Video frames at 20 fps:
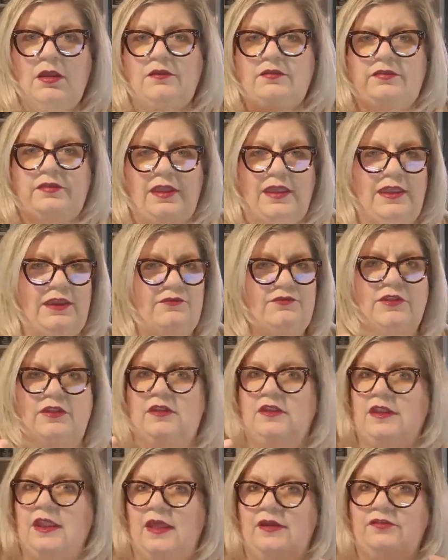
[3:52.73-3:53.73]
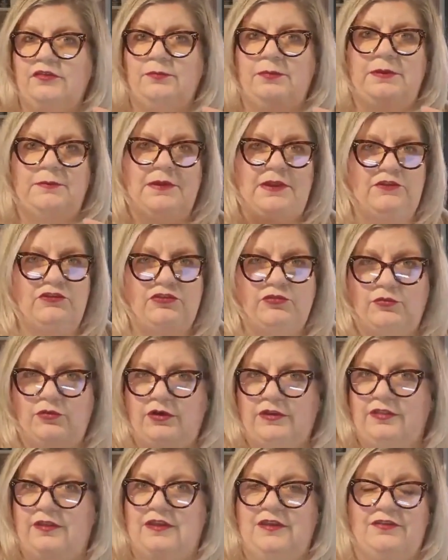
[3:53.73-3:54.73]
saved and it has to be made
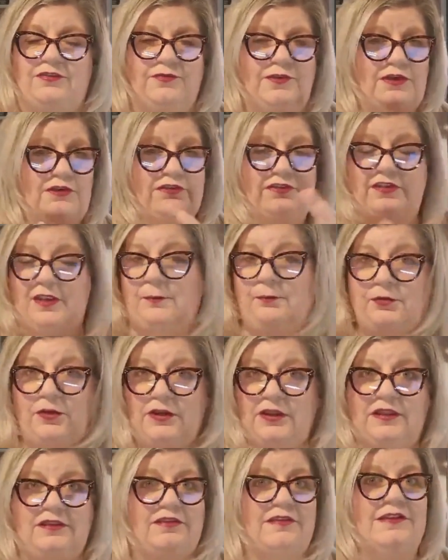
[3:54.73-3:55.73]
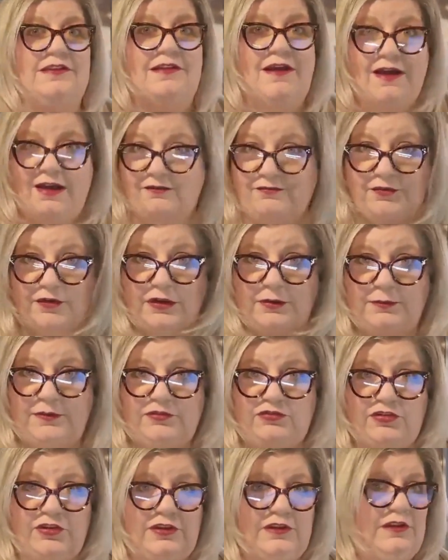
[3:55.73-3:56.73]
sure that it's very separate. It's not for
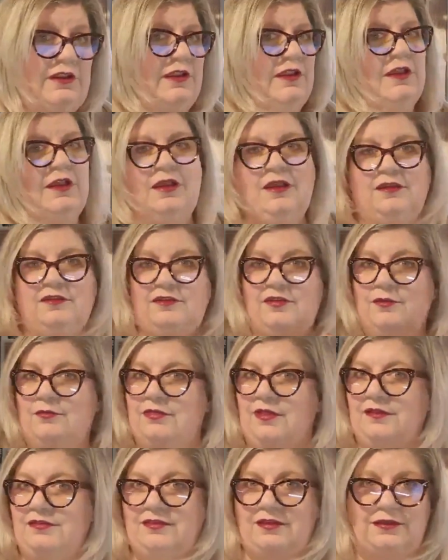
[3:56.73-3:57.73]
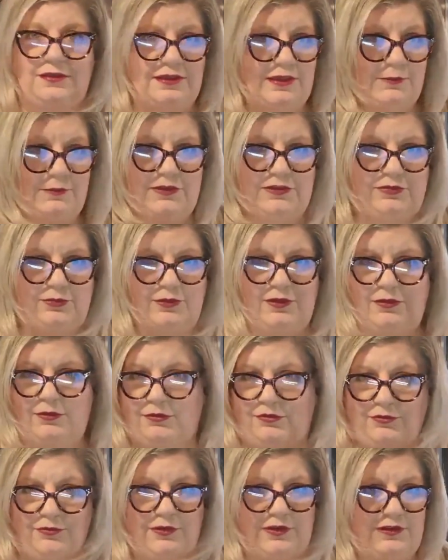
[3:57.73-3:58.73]
commission. So that's going to come into a
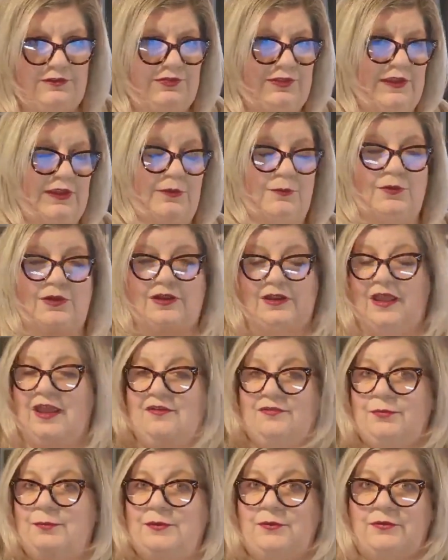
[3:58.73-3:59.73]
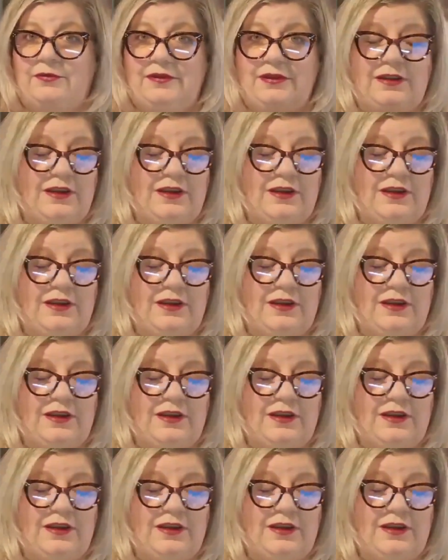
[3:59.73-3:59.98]
whole creative thing, and we're going to have to be really